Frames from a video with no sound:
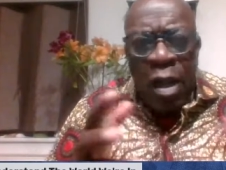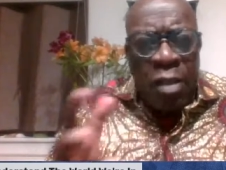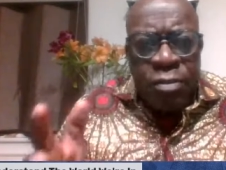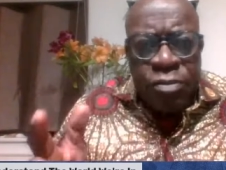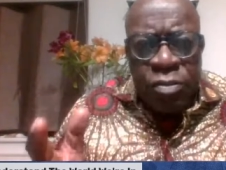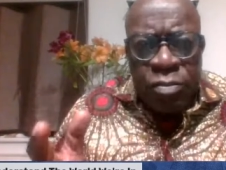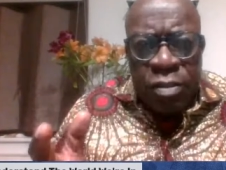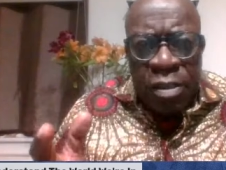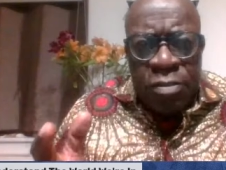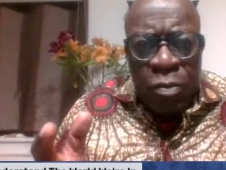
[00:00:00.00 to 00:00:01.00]
And the truth
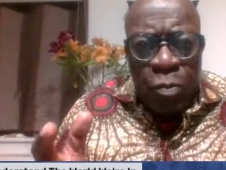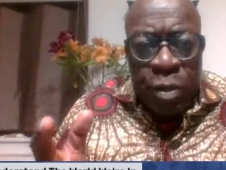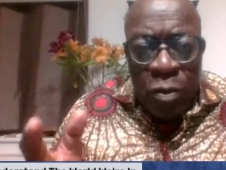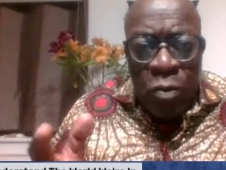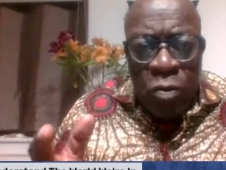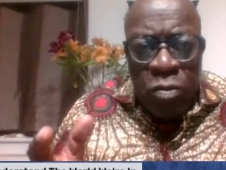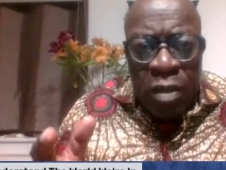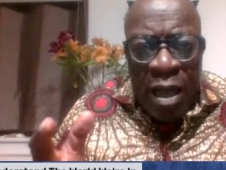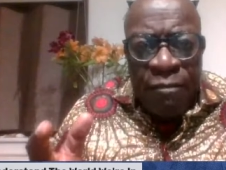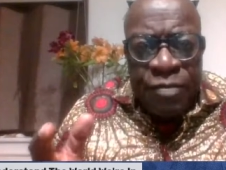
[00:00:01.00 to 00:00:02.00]
is, we all
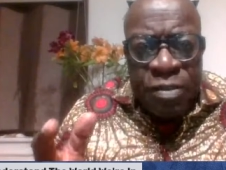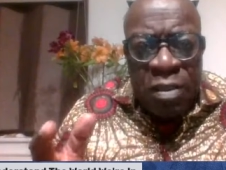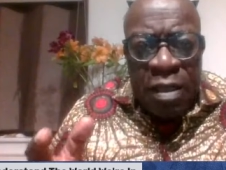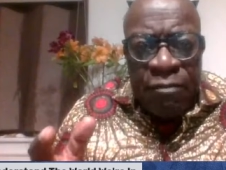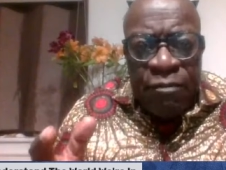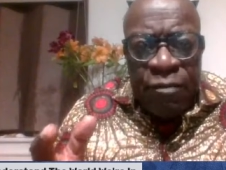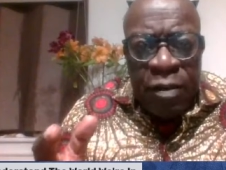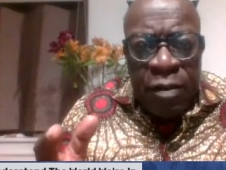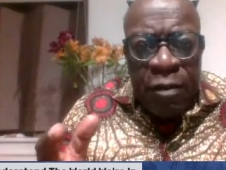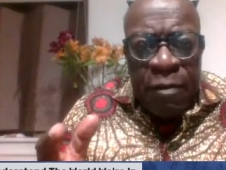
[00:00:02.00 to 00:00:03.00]
have to live
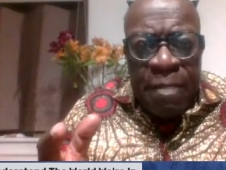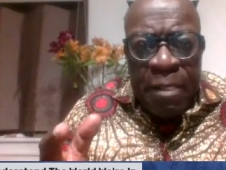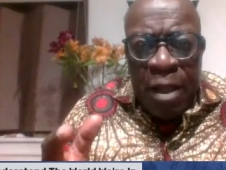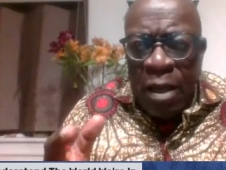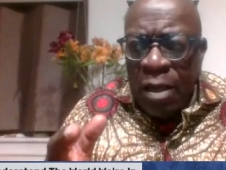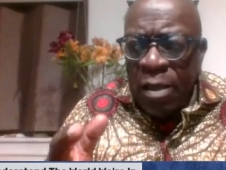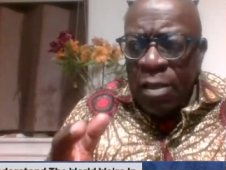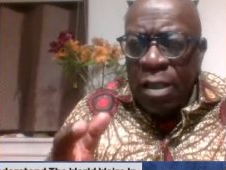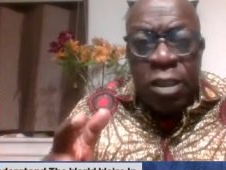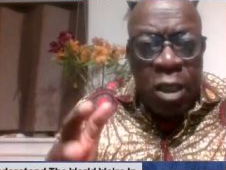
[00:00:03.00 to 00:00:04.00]

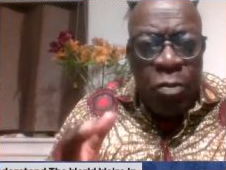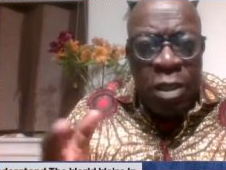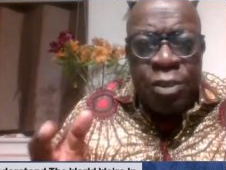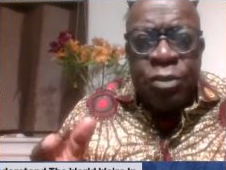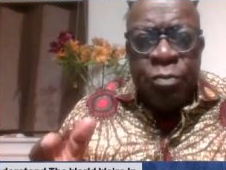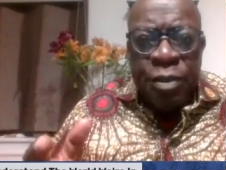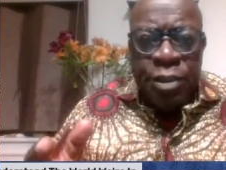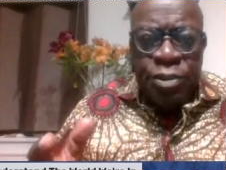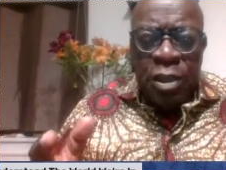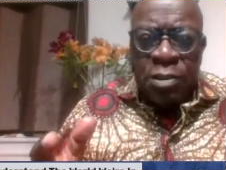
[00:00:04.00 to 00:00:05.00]
in coalition with
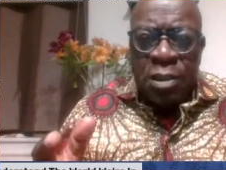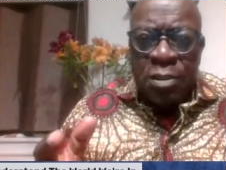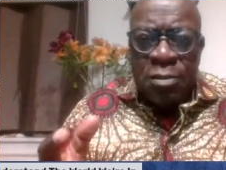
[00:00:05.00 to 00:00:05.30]
each other.